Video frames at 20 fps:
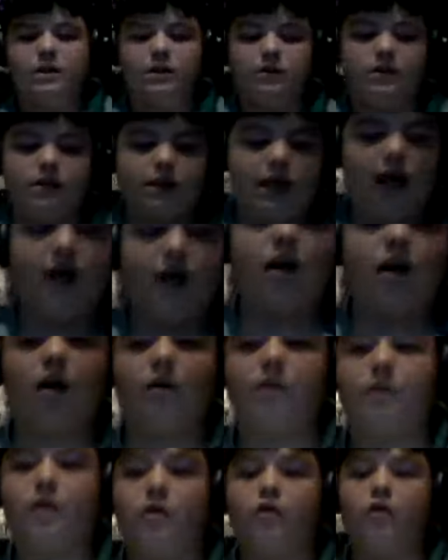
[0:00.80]
today
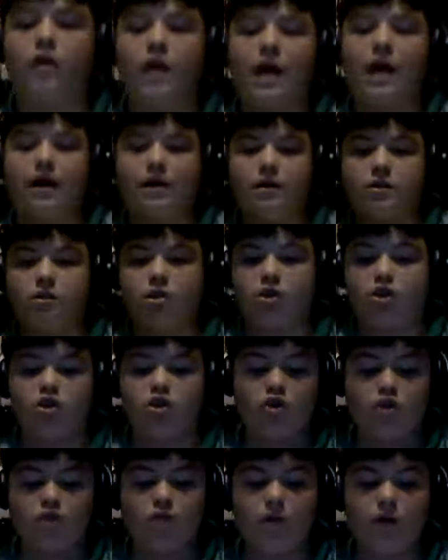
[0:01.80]
I'm going to react
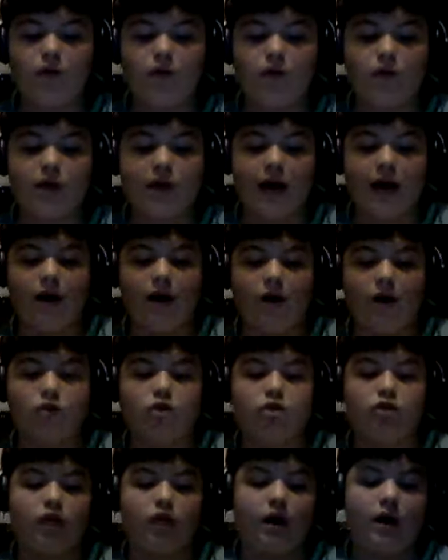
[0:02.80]
to the new
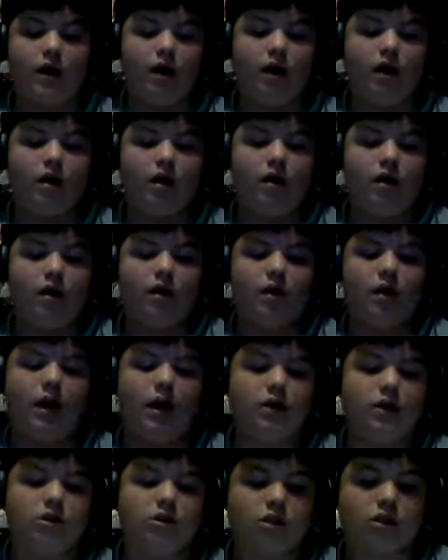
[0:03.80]
Chaos trailer
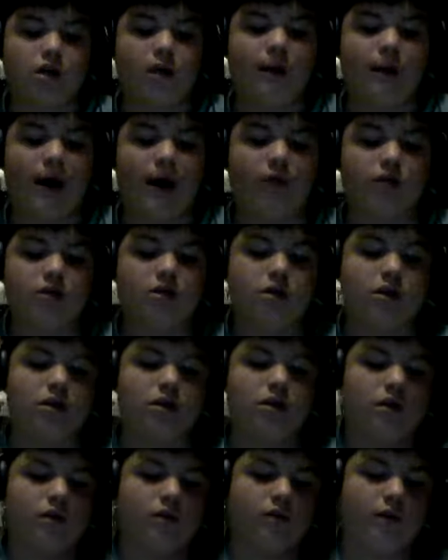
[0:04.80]
that has just come out.
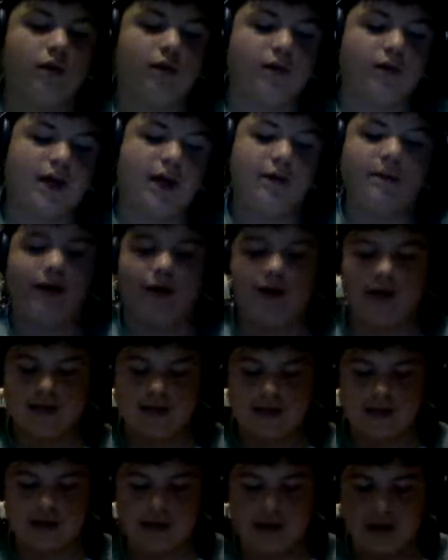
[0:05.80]
Well, it came out
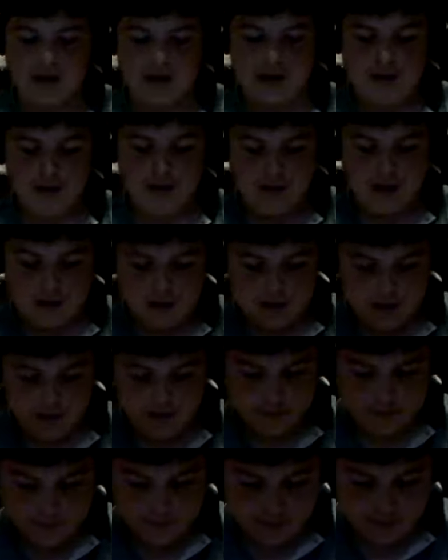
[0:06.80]
yesterday.
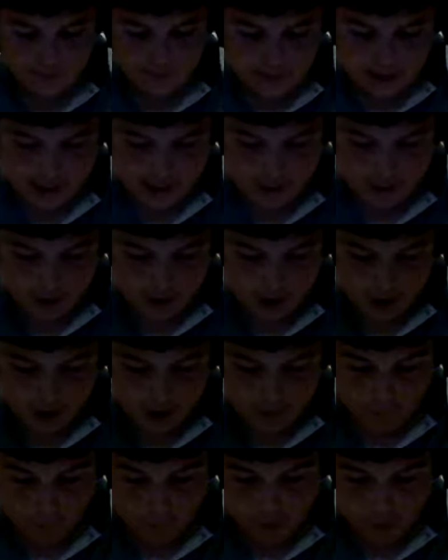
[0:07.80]

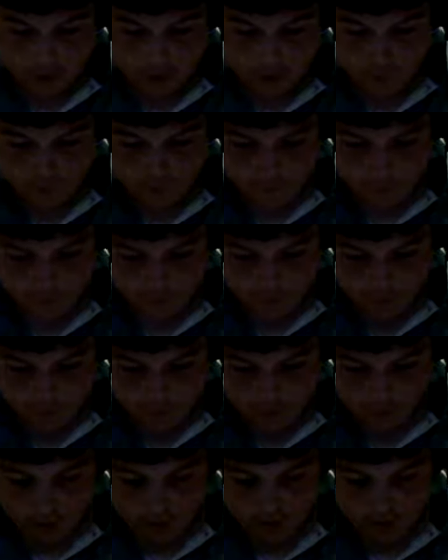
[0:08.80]

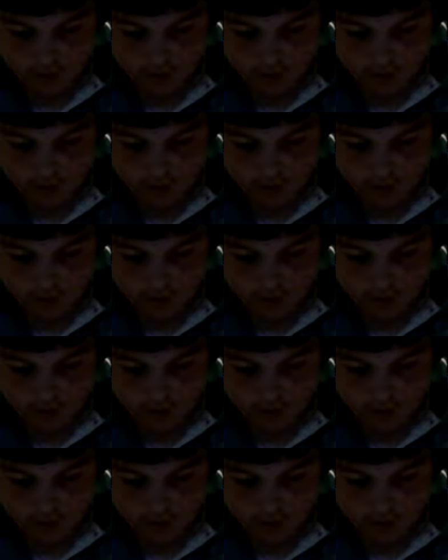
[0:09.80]
BO4